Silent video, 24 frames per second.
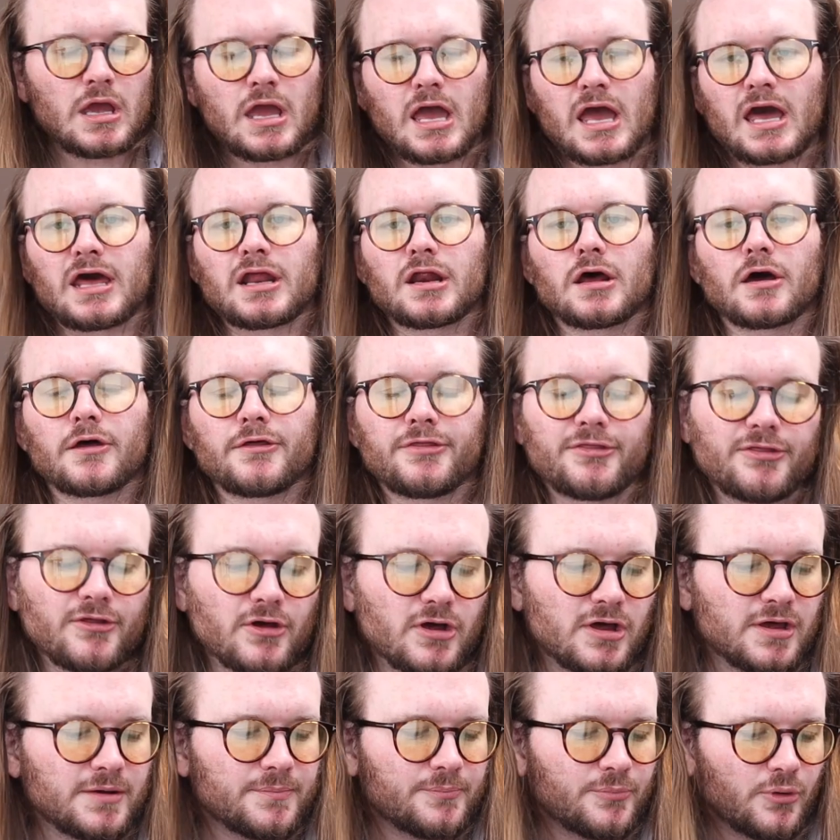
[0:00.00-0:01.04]
And our
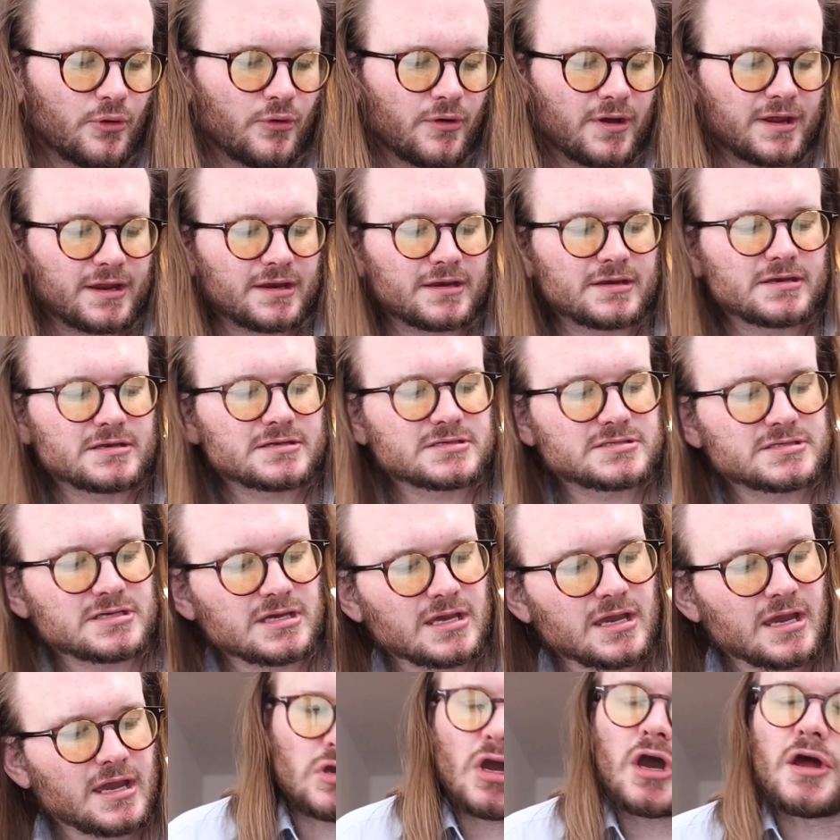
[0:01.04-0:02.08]
third point,
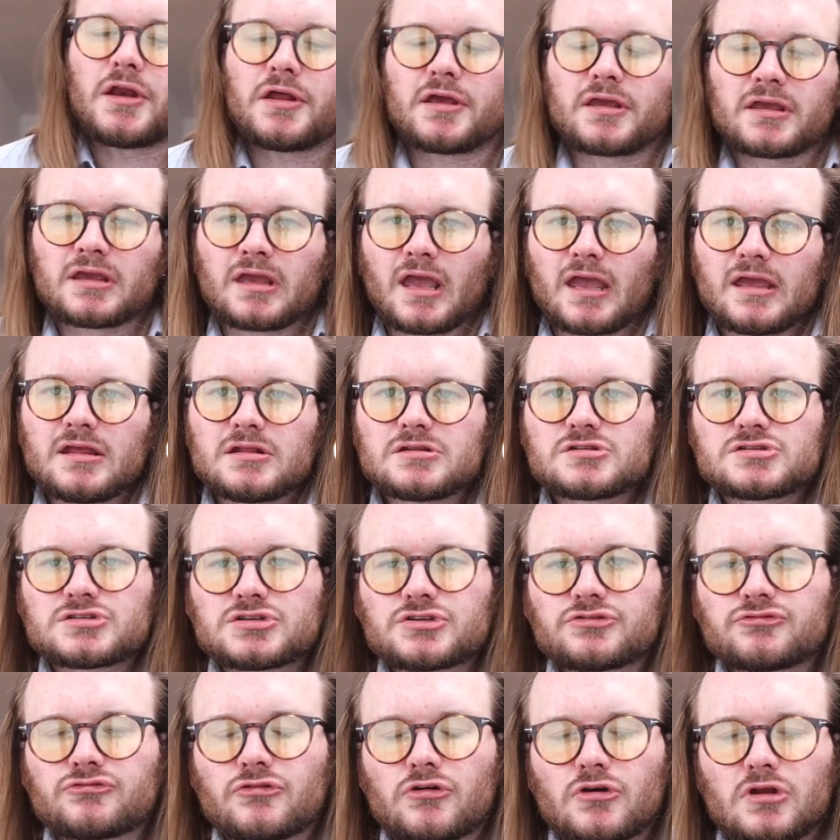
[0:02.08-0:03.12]
cut against
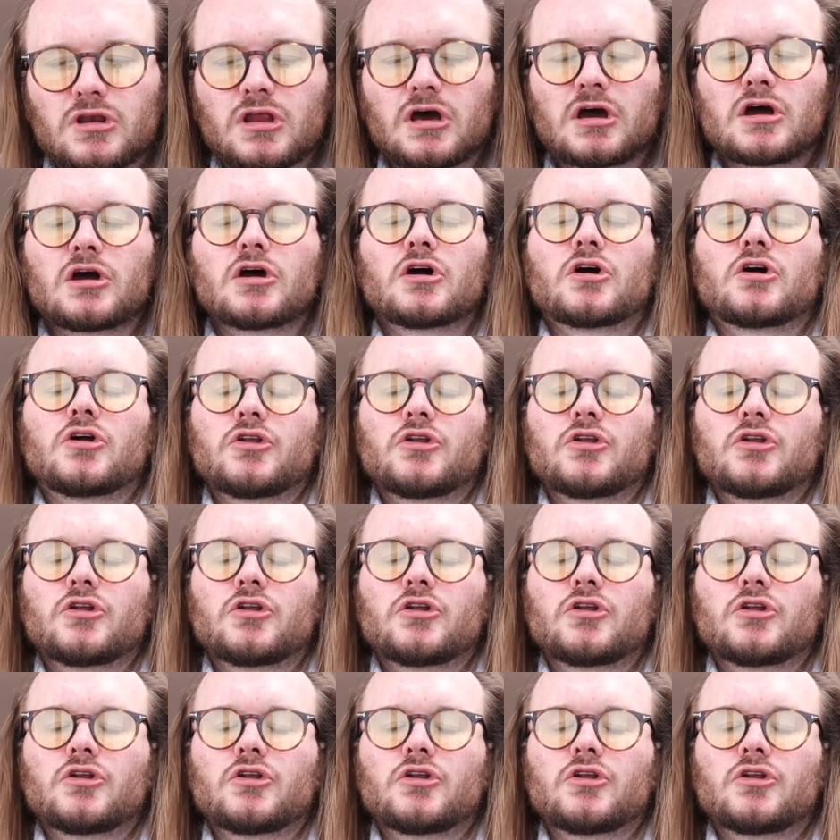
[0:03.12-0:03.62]
the ruler,